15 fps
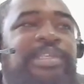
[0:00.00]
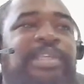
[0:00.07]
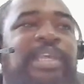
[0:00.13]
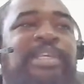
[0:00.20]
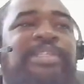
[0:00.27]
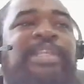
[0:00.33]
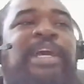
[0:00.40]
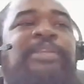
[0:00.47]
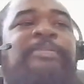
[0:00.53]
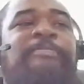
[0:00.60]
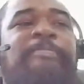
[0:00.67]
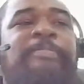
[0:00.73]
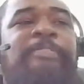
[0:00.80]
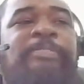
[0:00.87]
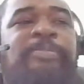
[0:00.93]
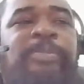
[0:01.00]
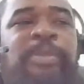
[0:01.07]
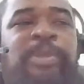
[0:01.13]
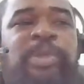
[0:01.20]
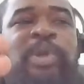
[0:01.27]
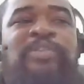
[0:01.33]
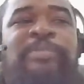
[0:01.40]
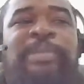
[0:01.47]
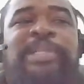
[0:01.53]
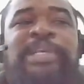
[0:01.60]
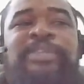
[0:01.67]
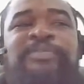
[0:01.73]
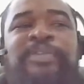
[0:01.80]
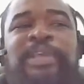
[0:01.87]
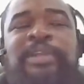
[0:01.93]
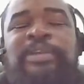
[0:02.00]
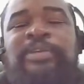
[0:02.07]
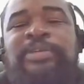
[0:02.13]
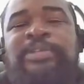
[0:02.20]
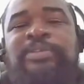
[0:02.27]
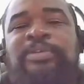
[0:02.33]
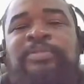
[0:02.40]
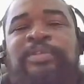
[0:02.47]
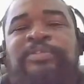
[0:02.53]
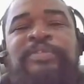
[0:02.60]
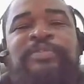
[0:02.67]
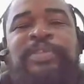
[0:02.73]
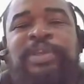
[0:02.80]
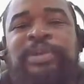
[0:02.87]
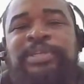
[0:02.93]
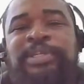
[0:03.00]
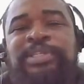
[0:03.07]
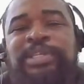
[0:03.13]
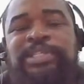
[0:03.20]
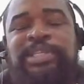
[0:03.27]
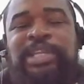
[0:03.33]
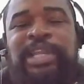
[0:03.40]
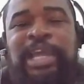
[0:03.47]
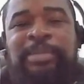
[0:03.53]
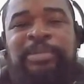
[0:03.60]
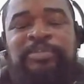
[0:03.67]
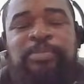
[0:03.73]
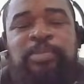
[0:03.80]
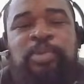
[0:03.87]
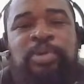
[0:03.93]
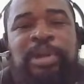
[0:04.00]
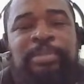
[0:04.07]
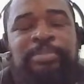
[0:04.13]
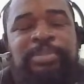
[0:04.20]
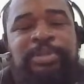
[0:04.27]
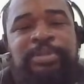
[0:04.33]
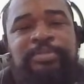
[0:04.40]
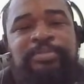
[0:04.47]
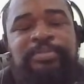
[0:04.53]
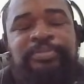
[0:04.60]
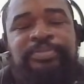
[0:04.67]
says that government has failed us over 50 years of 16 IMF programs.